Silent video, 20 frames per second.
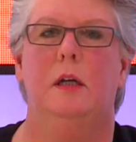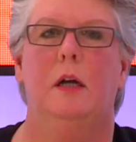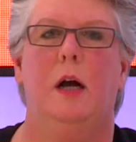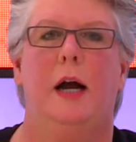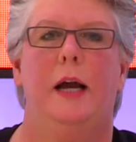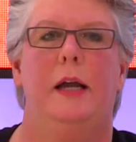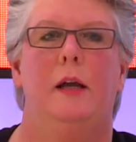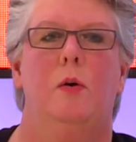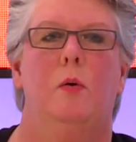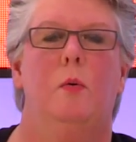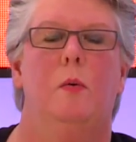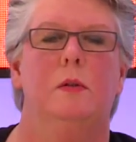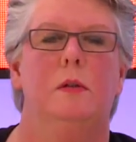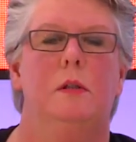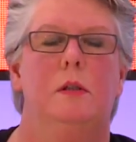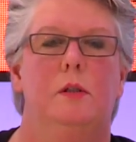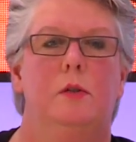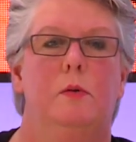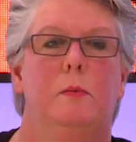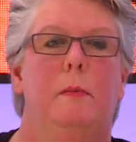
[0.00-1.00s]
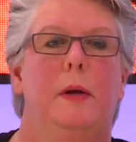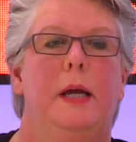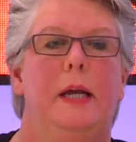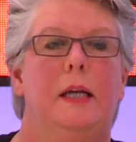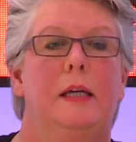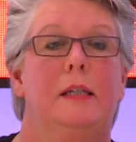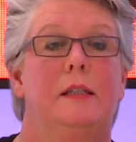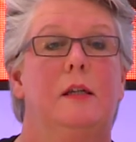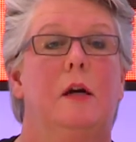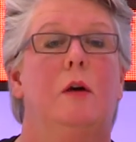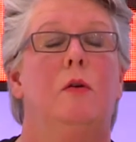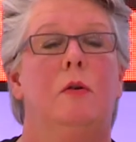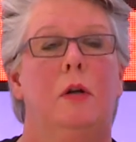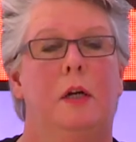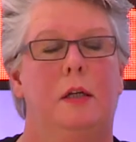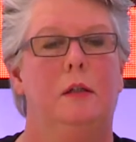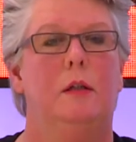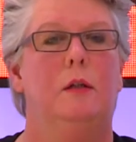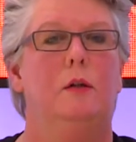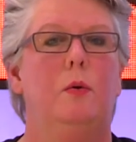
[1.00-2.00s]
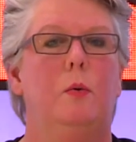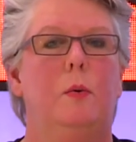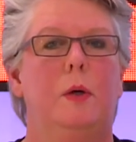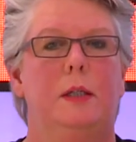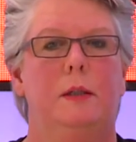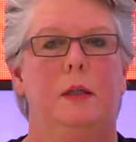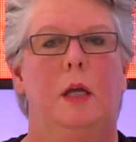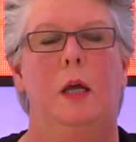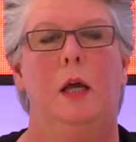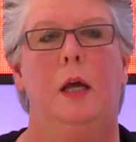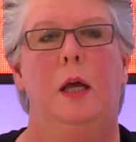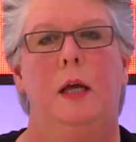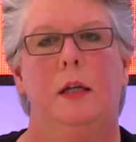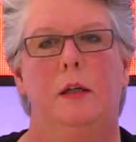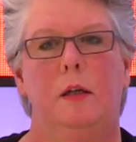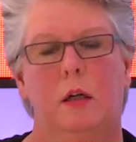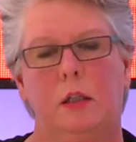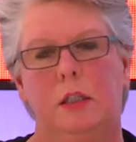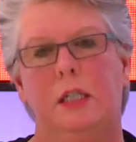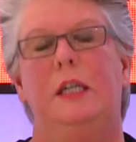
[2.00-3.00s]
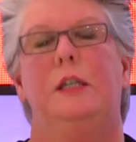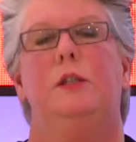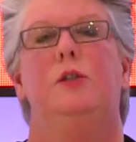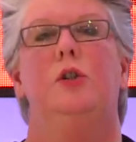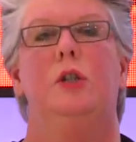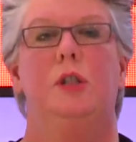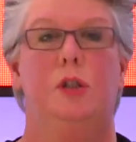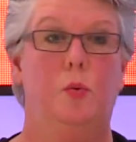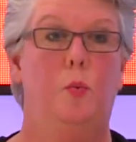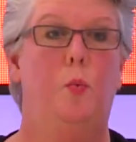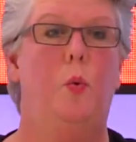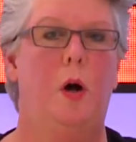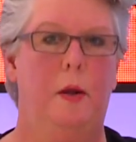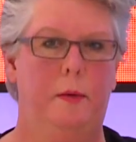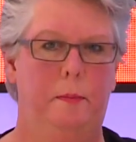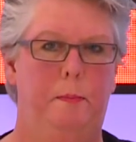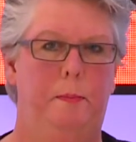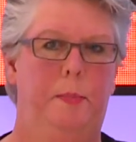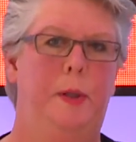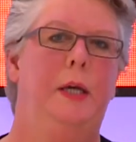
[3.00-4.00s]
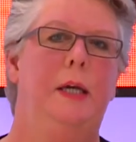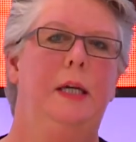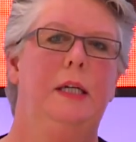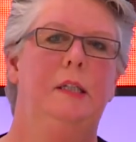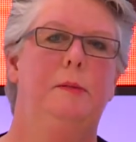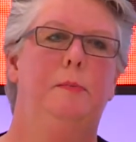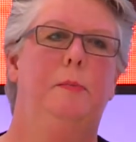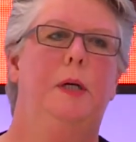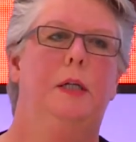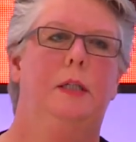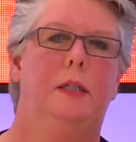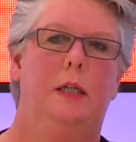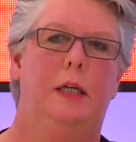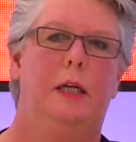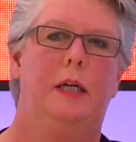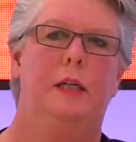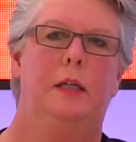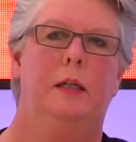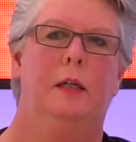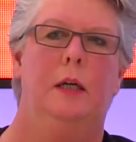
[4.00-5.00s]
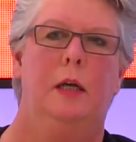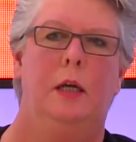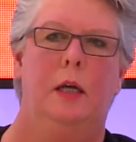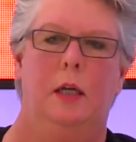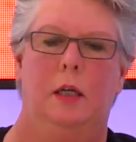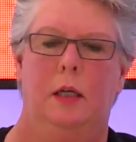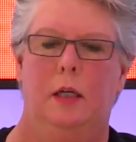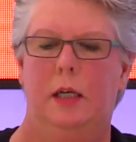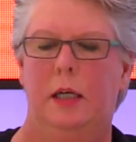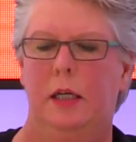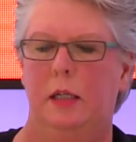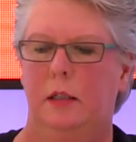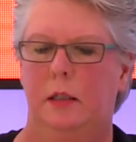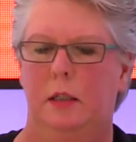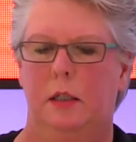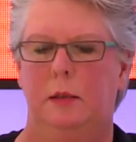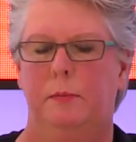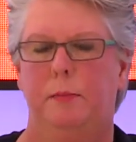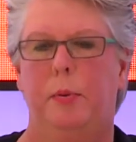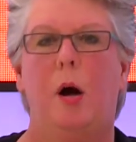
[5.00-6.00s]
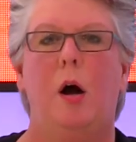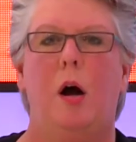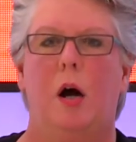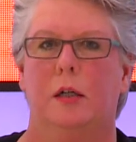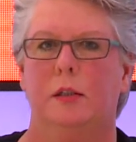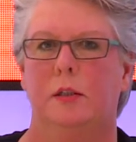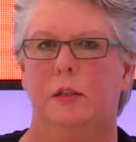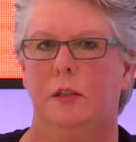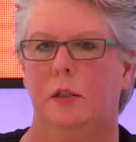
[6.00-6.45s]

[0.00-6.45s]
the guy who wanted to make his own canoe with not in just one piece, but in parts.